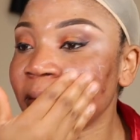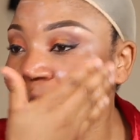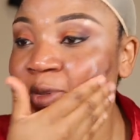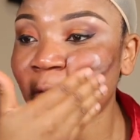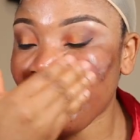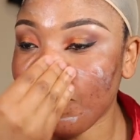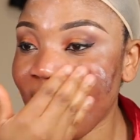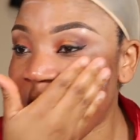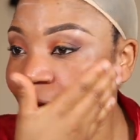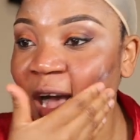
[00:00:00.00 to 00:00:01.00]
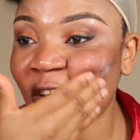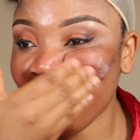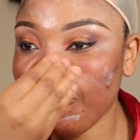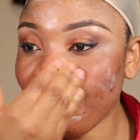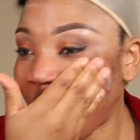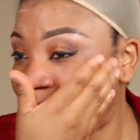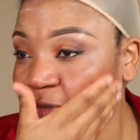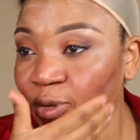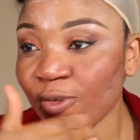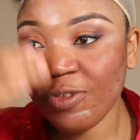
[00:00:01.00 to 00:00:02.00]
So far
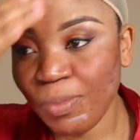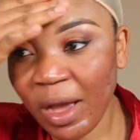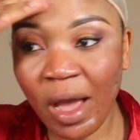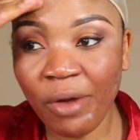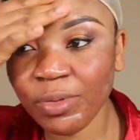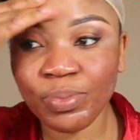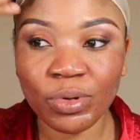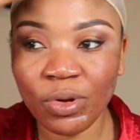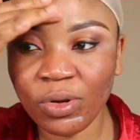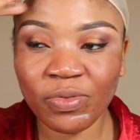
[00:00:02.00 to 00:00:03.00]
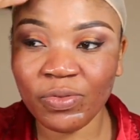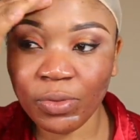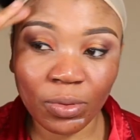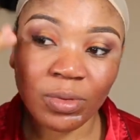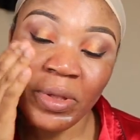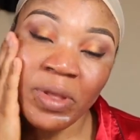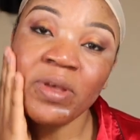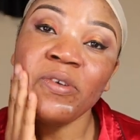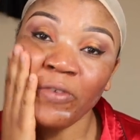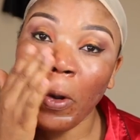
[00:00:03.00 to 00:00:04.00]
I've used Macari products for
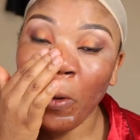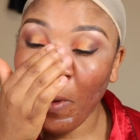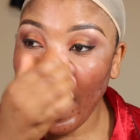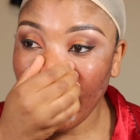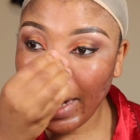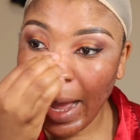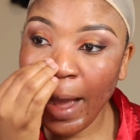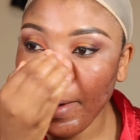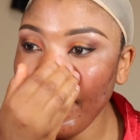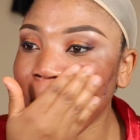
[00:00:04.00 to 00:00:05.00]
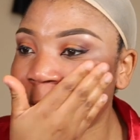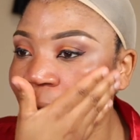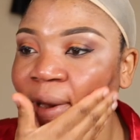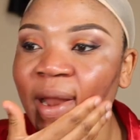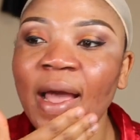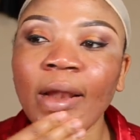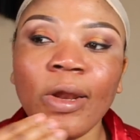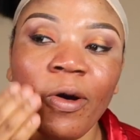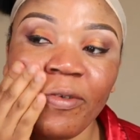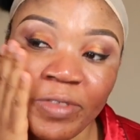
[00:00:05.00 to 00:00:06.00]
a while now, and I
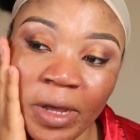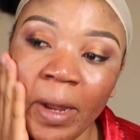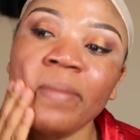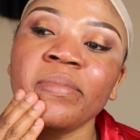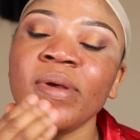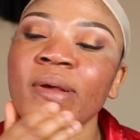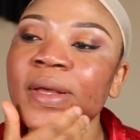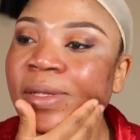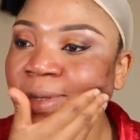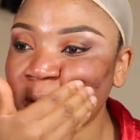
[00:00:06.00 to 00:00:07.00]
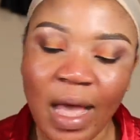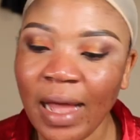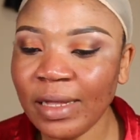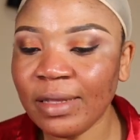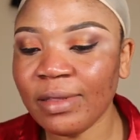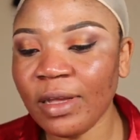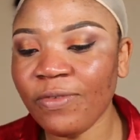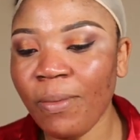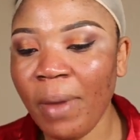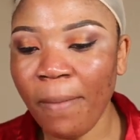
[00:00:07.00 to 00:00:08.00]
love them. That is it
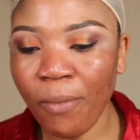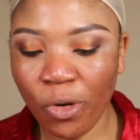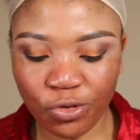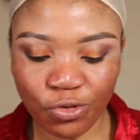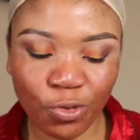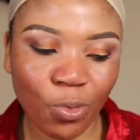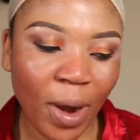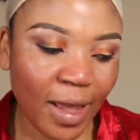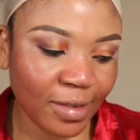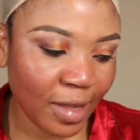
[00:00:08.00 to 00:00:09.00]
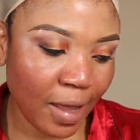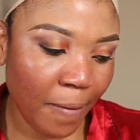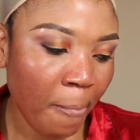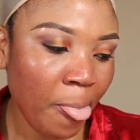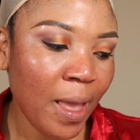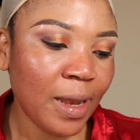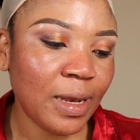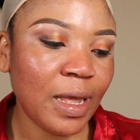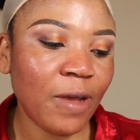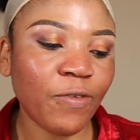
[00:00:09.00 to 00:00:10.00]
for my moisturizer.
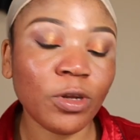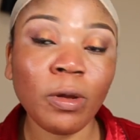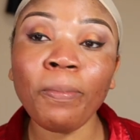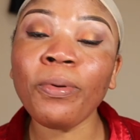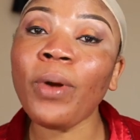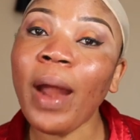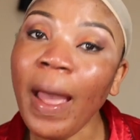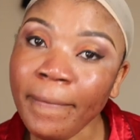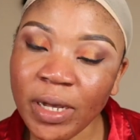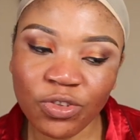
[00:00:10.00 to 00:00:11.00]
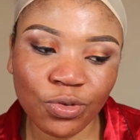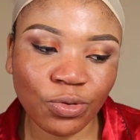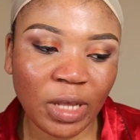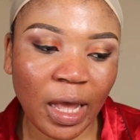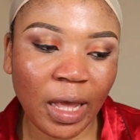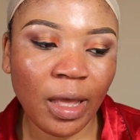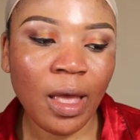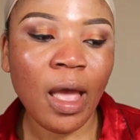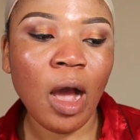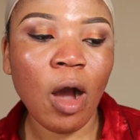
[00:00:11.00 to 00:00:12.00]
Then for the primer today,
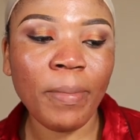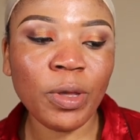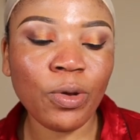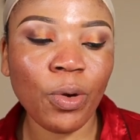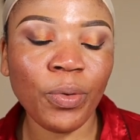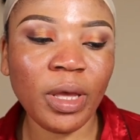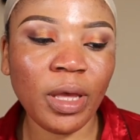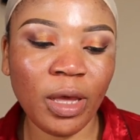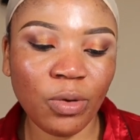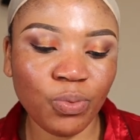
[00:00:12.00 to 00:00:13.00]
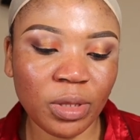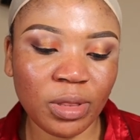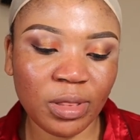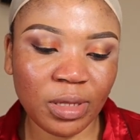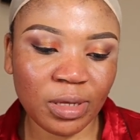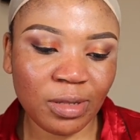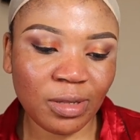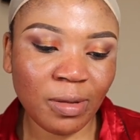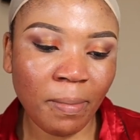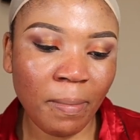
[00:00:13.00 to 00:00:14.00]
I'll be going in with
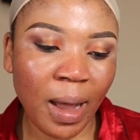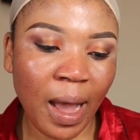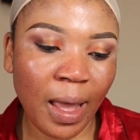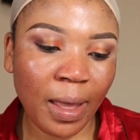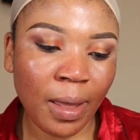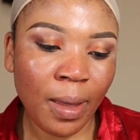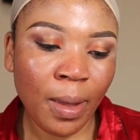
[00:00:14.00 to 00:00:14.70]
this, my